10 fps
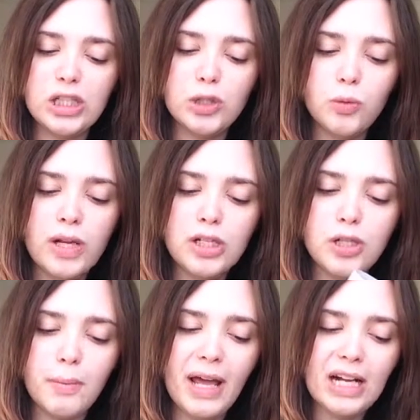
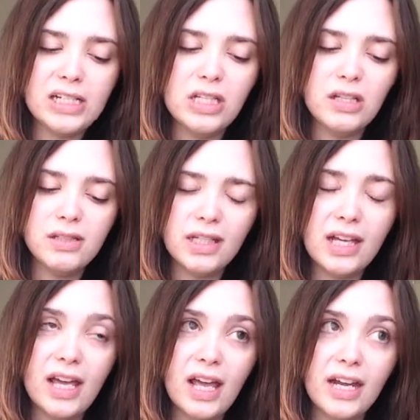switched back to using
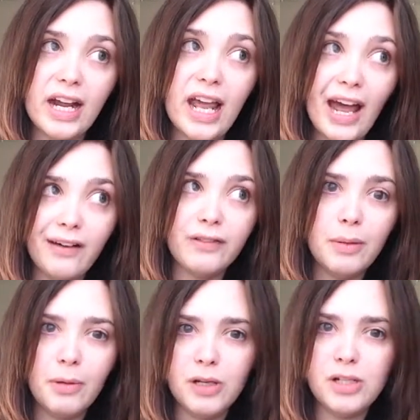it, and I have
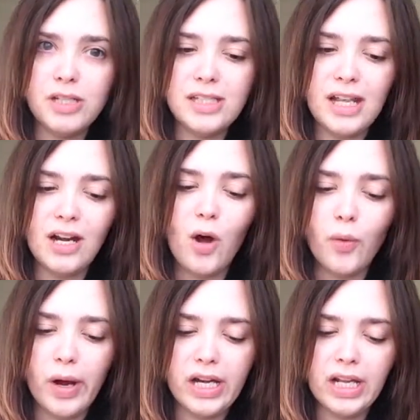repurchased it
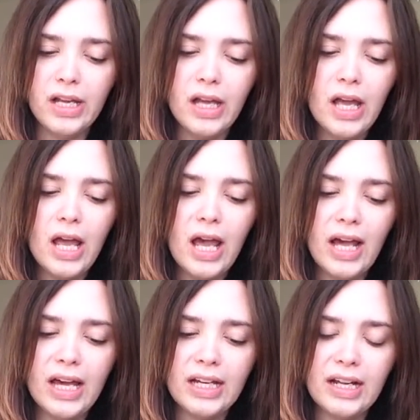already.
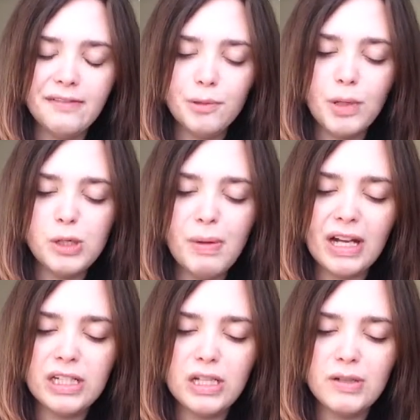And I've switched
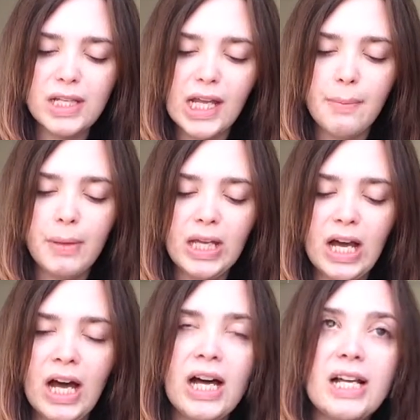back to using it
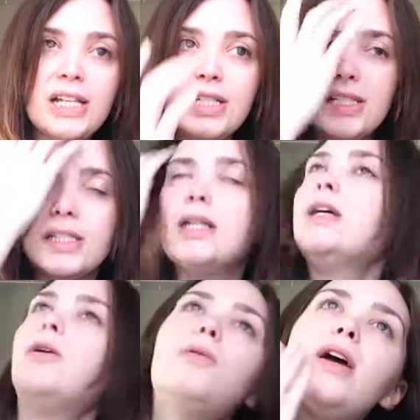because
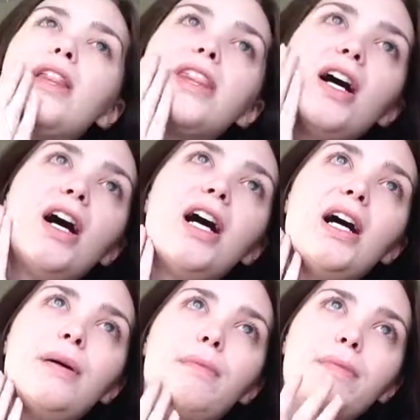with
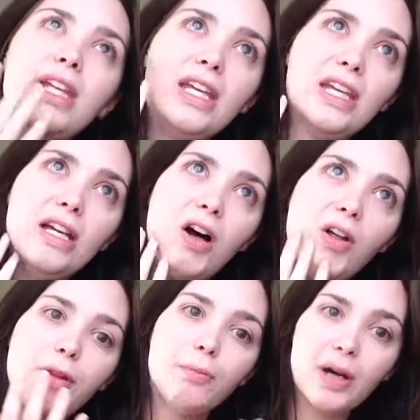all the
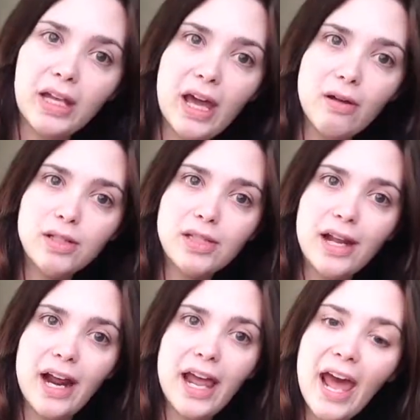breakouts
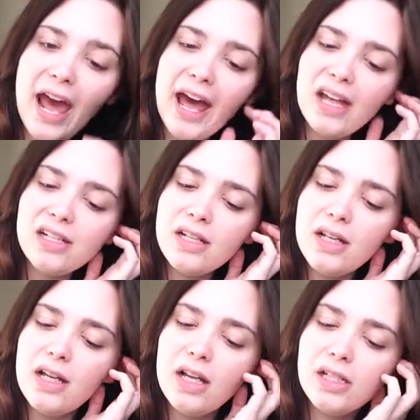that I had,
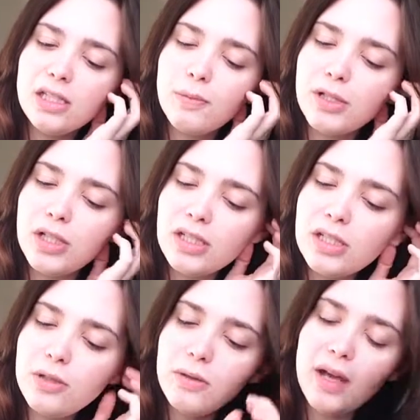switching
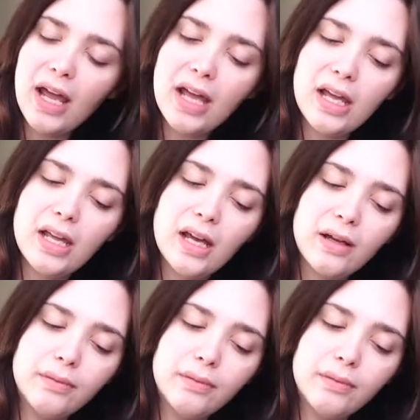to a,